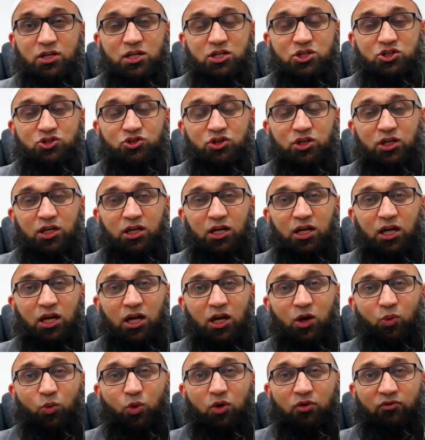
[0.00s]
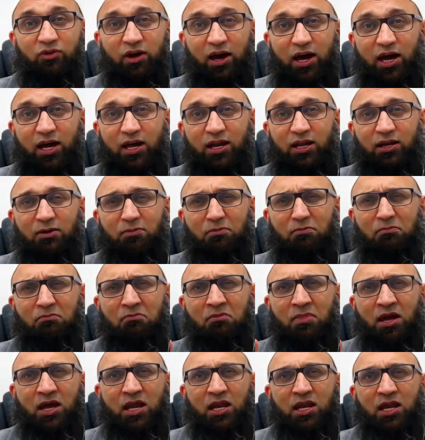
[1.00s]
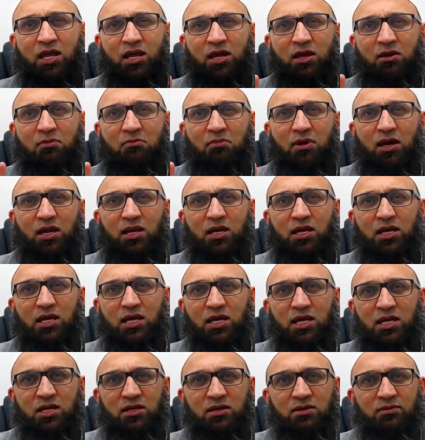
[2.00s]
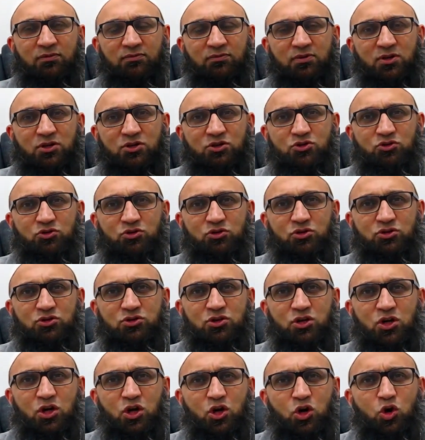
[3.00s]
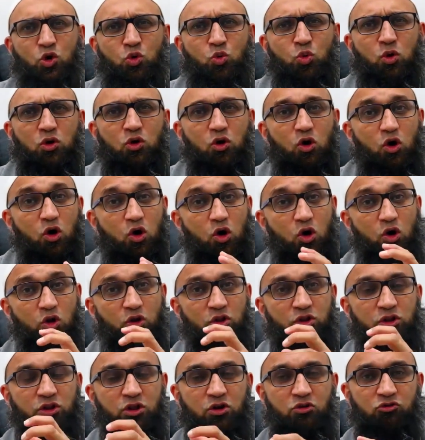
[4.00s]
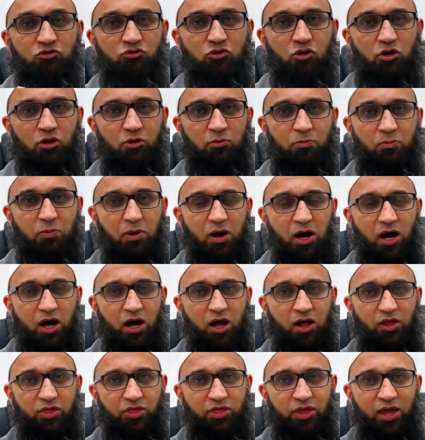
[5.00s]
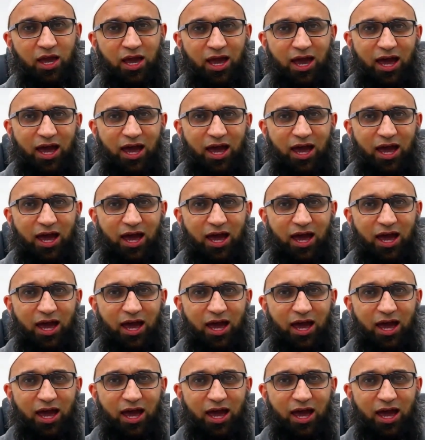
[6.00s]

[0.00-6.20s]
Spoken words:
history, we've had many, many individuals who were on the wrong path,